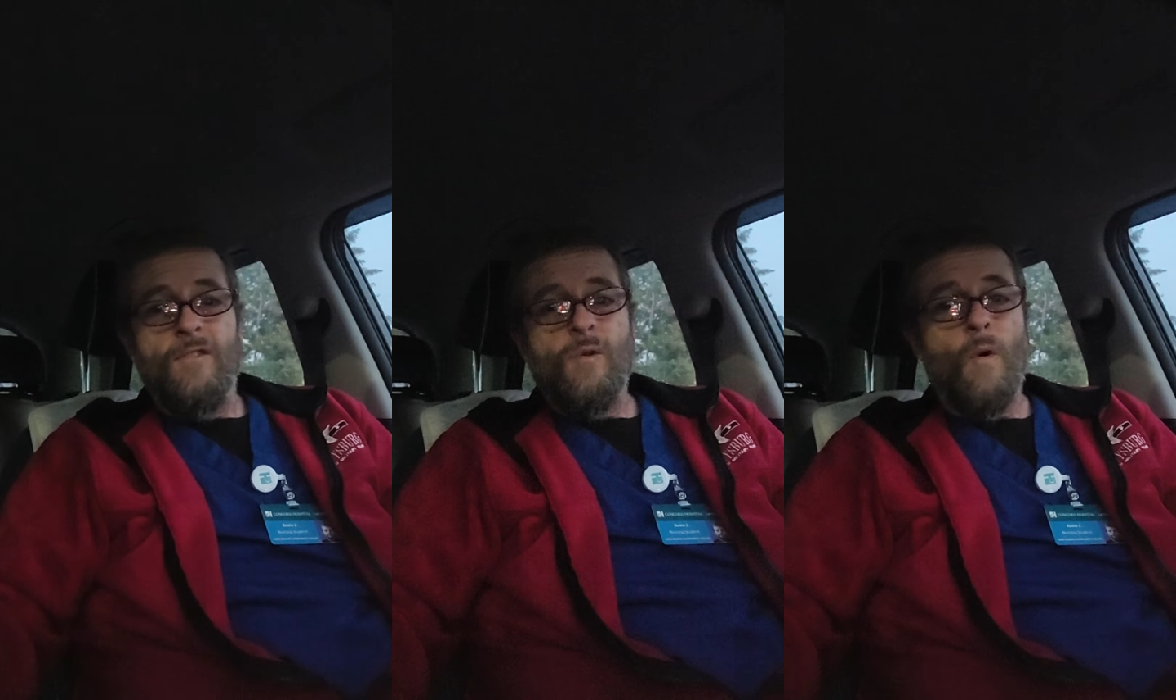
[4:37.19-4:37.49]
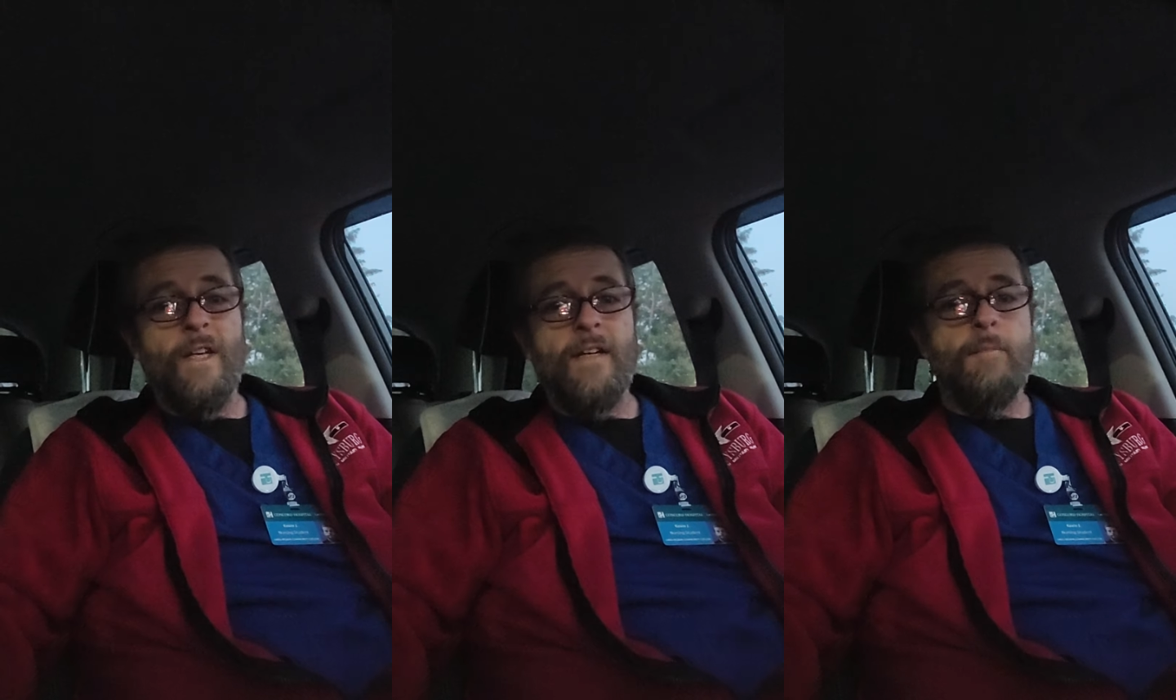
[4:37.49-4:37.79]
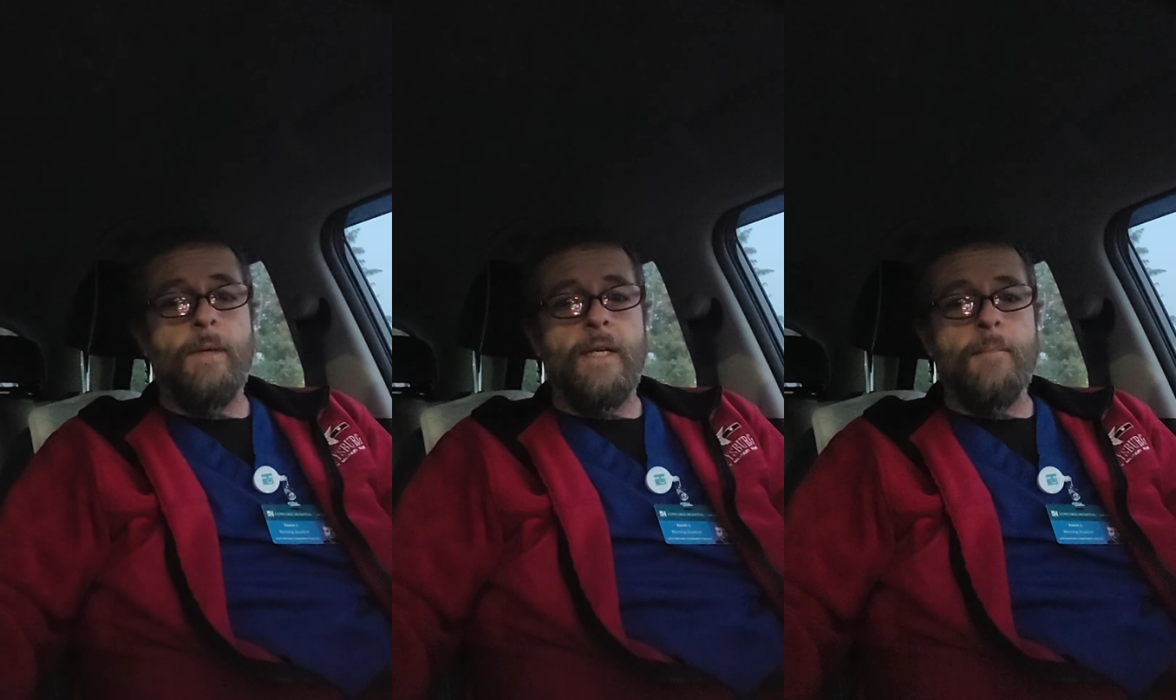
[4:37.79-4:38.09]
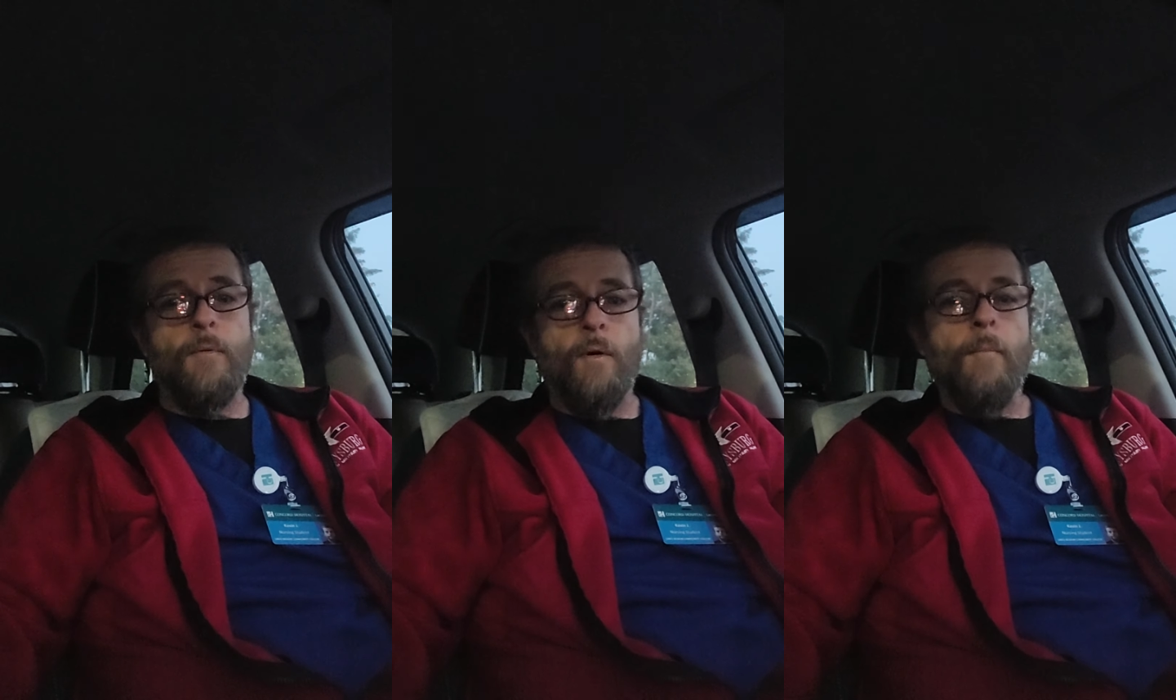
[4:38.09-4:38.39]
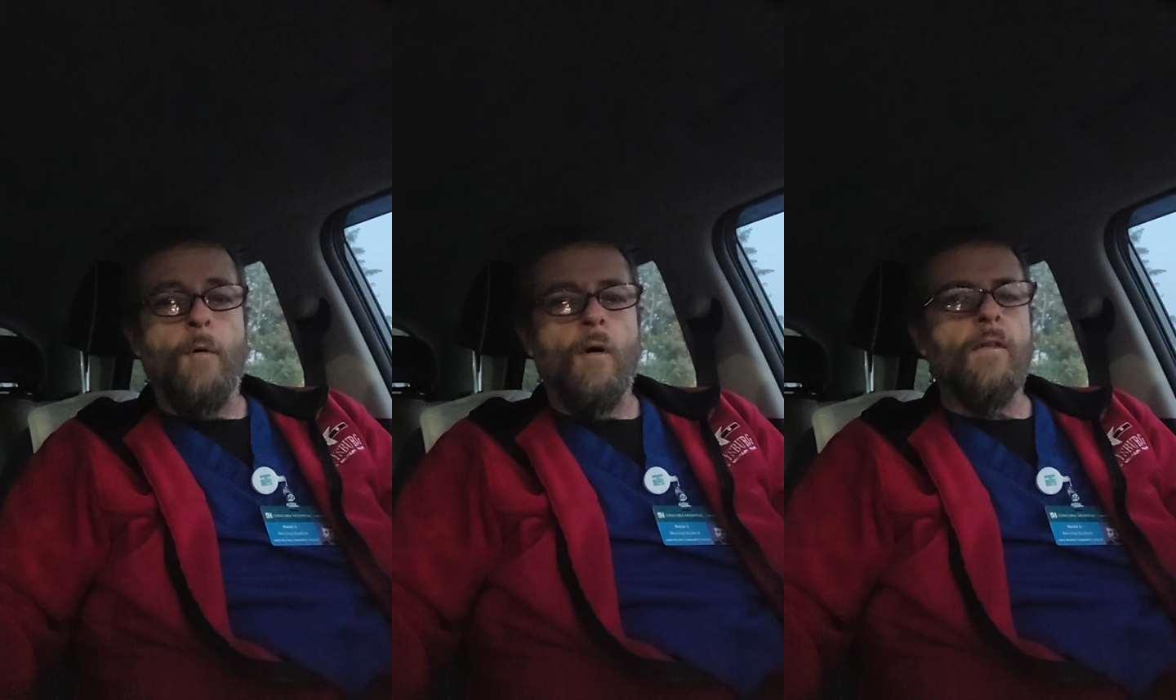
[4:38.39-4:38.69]
20 of PEEP or
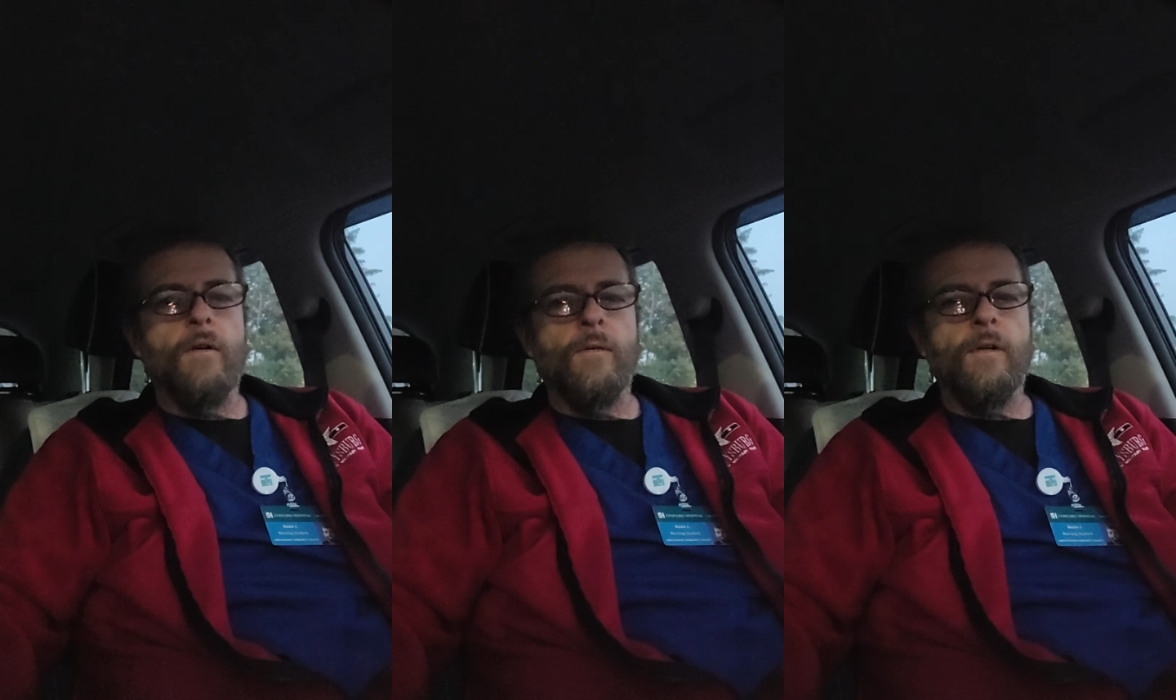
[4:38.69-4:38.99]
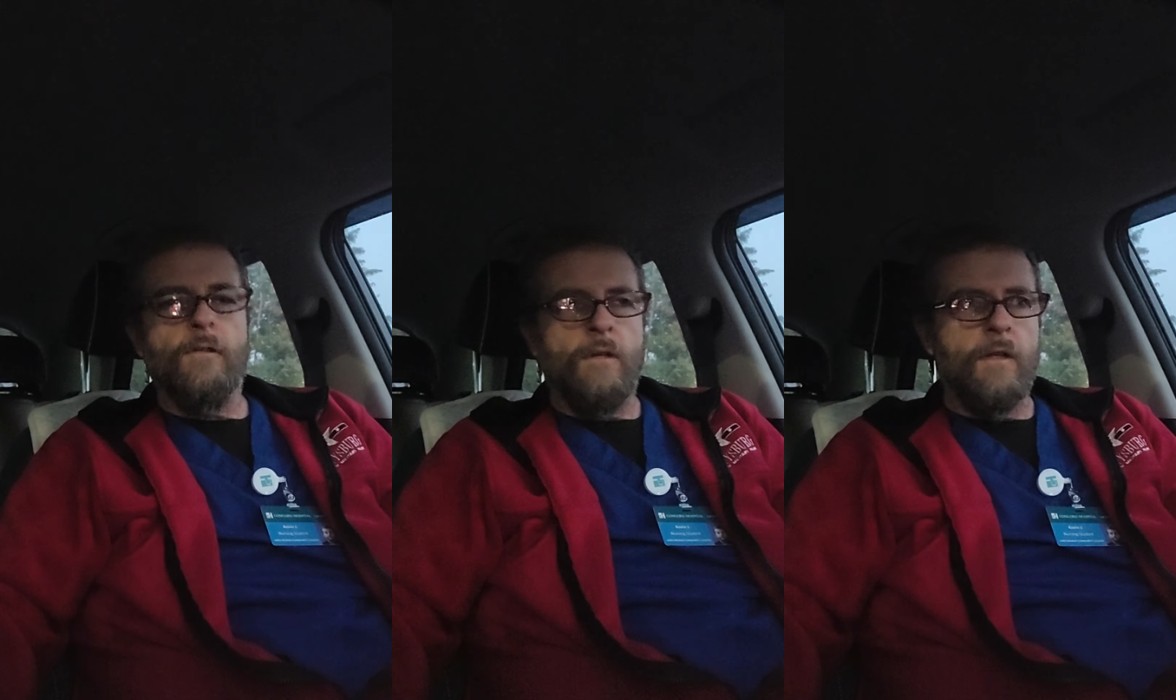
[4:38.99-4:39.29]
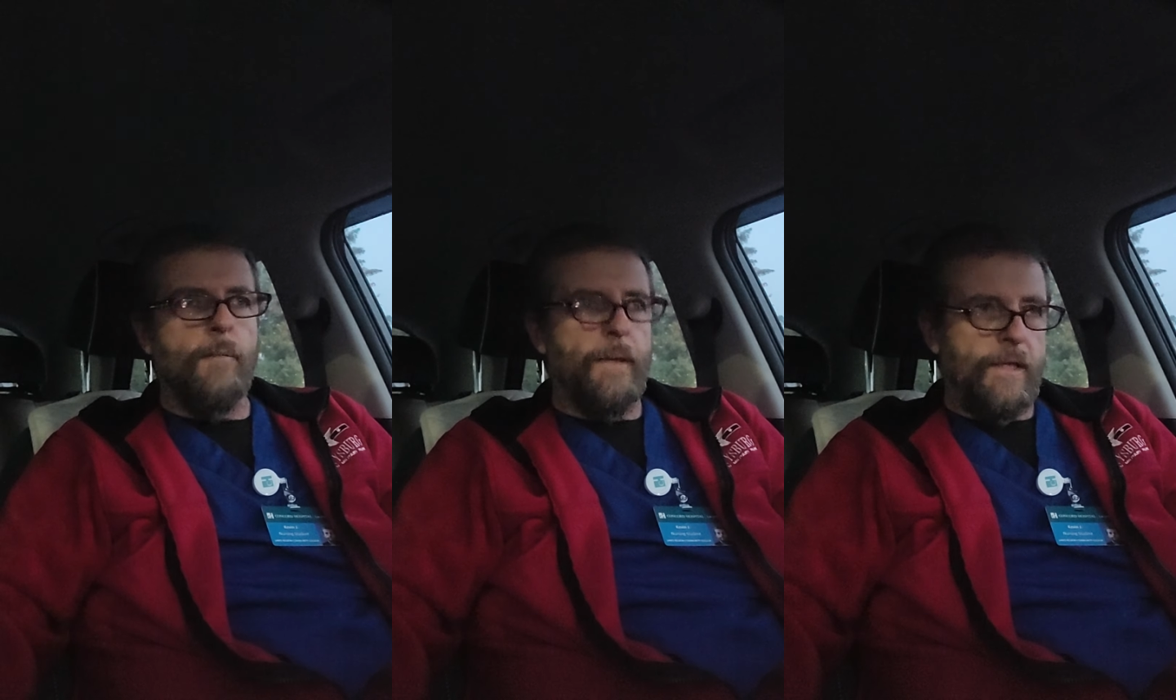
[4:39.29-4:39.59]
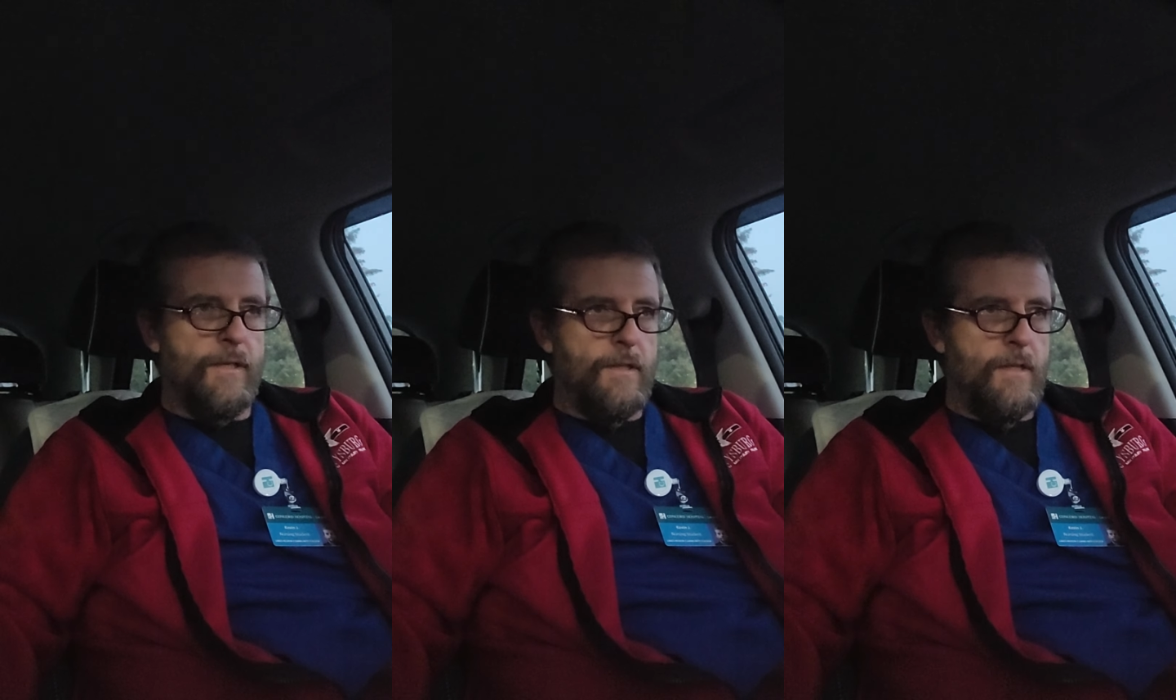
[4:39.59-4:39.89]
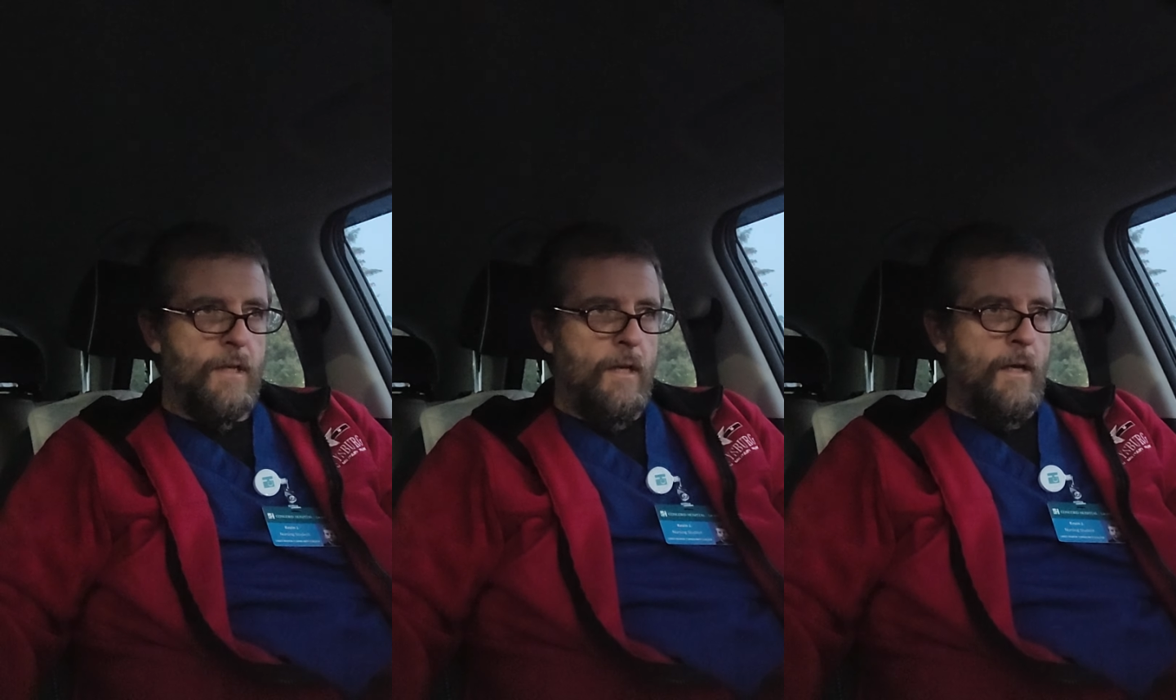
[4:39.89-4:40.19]
more. Those are critical patients.